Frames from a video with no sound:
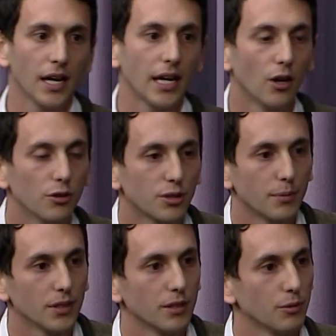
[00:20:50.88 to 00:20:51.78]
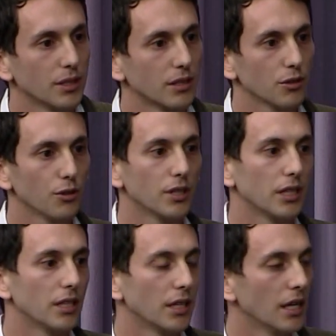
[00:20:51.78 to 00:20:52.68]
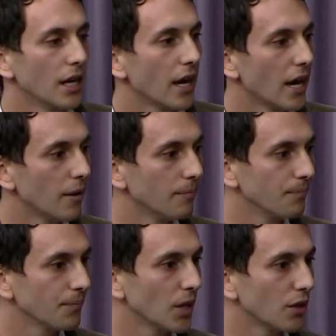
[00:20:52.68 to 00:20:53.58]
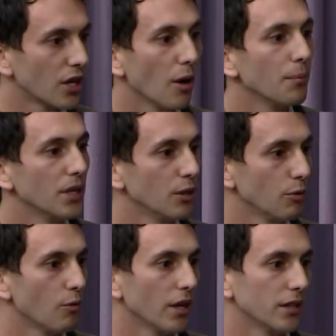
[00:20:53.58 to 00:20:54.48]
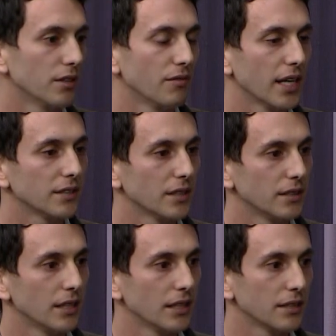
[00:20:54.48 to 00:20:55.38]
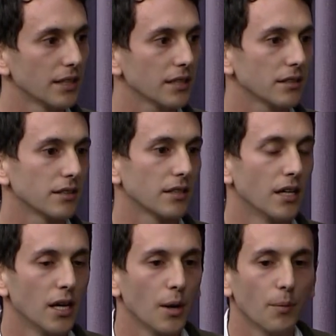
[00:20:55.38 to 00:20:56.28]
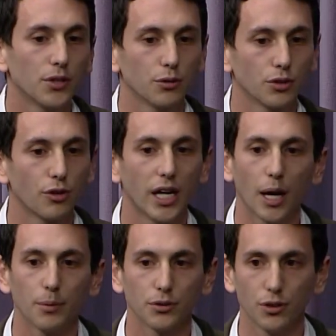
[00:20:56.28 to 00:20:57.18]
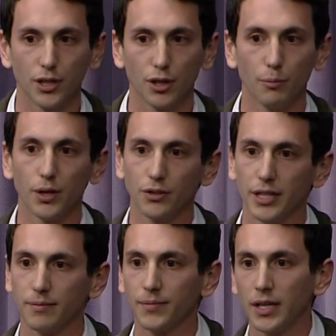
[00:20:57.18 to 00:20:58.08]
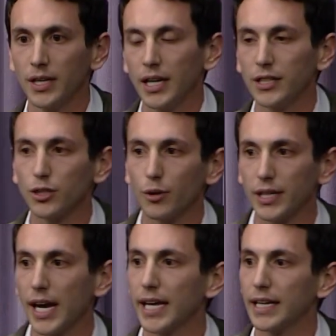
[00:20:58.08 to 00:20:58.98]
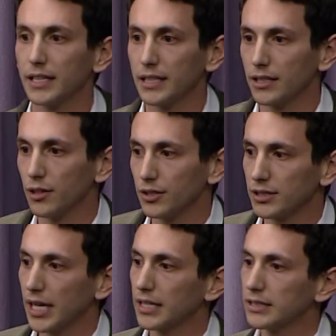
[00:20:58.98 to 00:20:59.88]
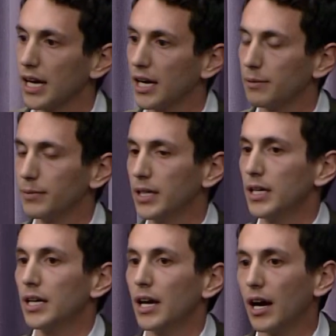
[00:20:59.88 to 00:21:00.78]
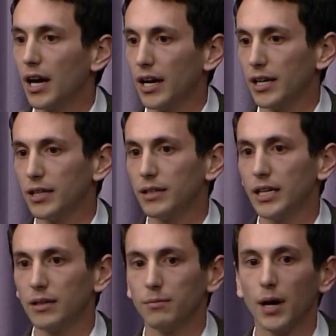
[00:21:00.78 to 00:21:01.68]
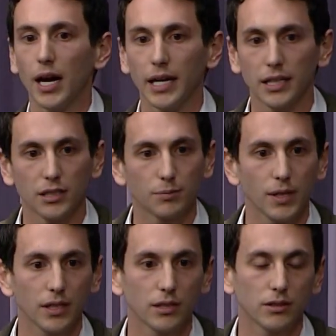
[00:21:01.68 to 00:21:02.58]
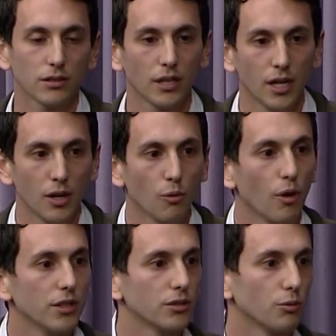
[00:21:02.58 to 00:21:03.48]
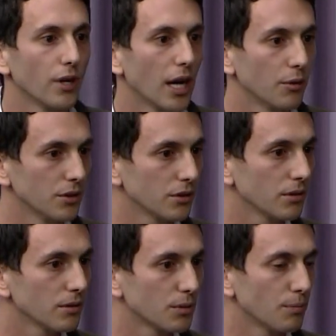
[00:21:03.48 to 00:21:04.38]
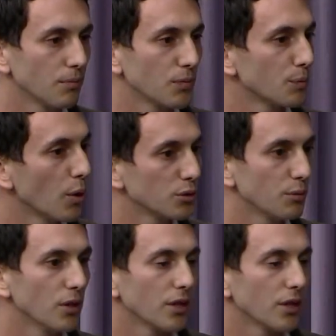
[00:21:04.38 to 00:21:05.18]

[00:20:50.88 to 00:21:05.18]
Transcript: And ultimately we concluded, um, you know, the company that we wanted to invest in didn't exist, but there was a great opportunity to go build it. And so again, I think, you know, the second time uh, in, in my experience, once when I was supposed to be